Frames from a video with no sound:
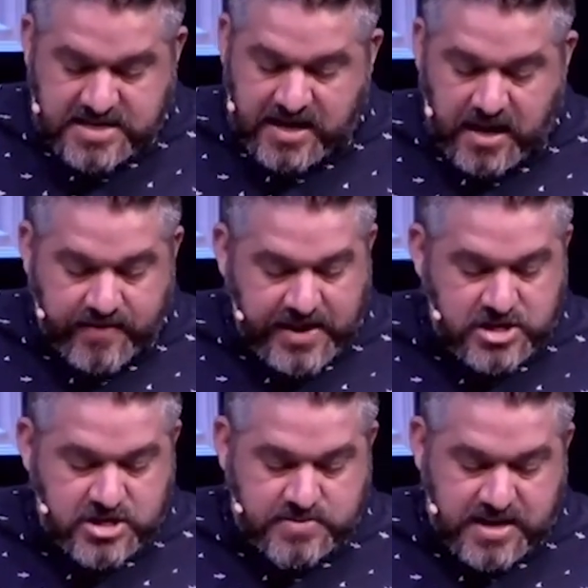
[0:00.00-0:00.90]
the king of
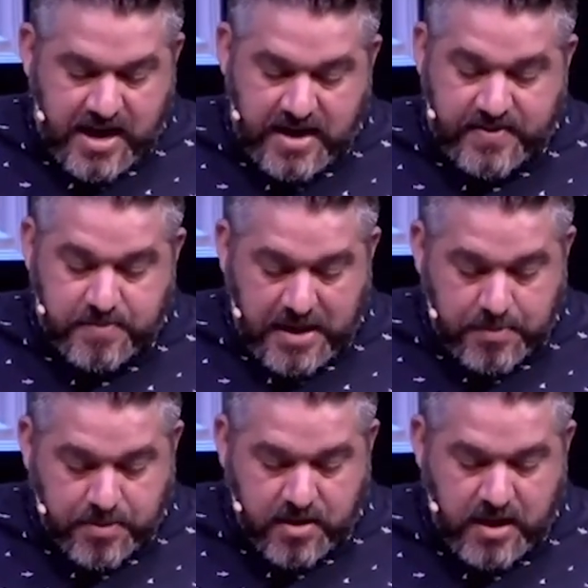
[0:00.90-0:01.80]
Egypt died, and the
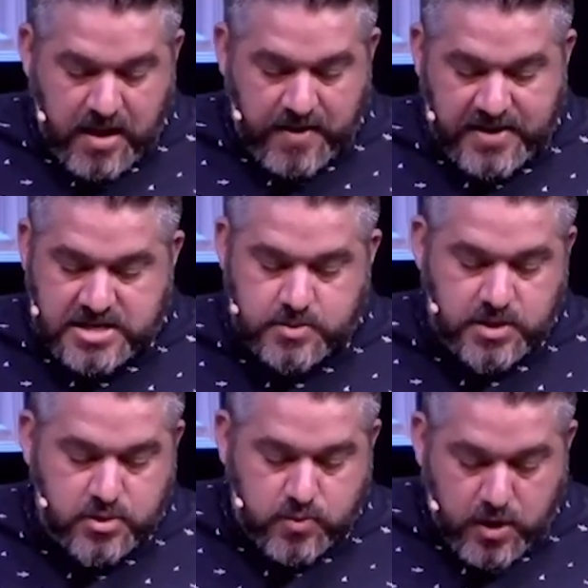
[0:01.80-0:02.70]
people of
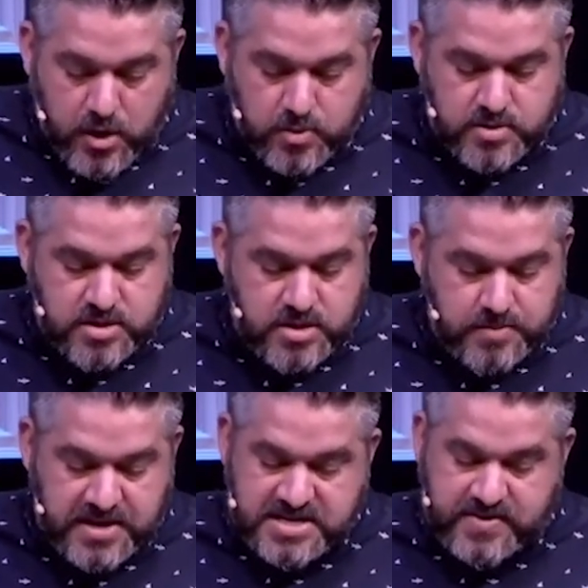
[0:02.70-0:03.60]
Israel groaned
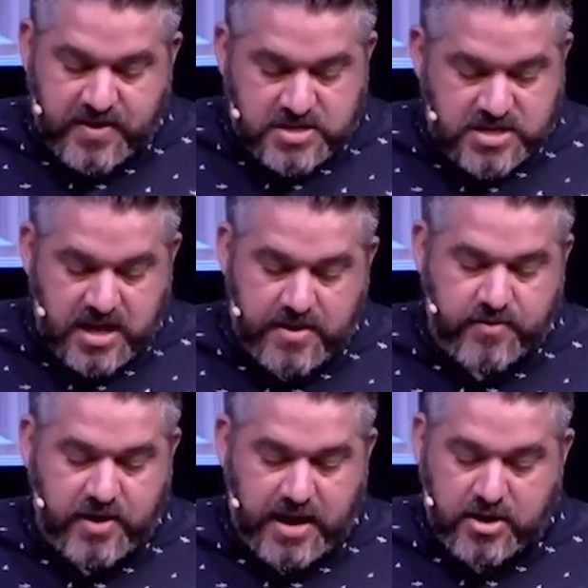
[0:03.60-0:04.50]
because of their
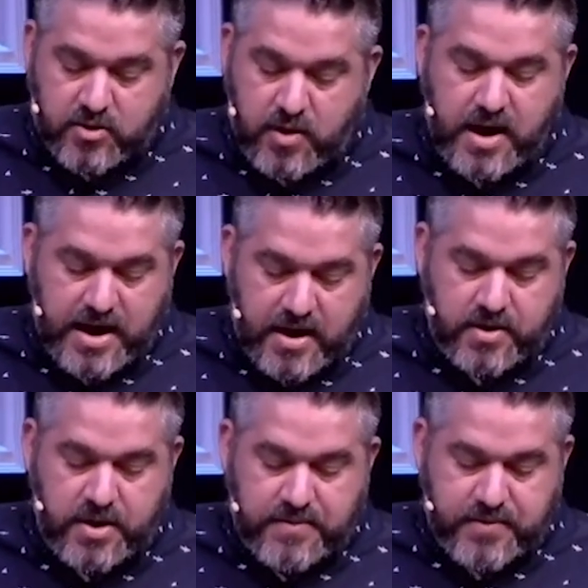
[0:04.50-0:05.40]
slavery and cried
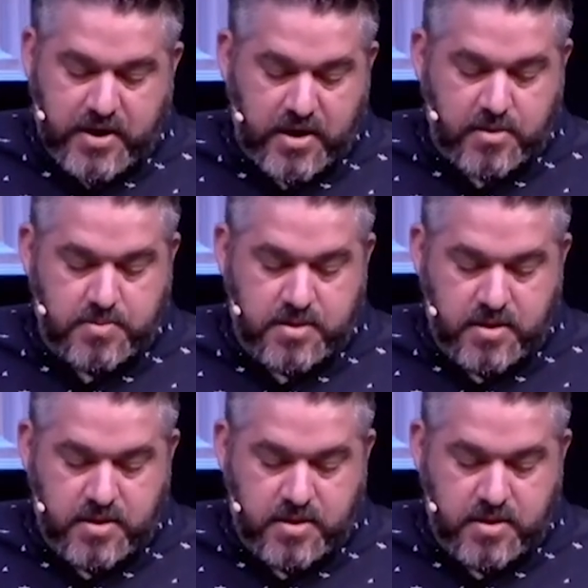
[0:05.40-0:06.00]
out for help.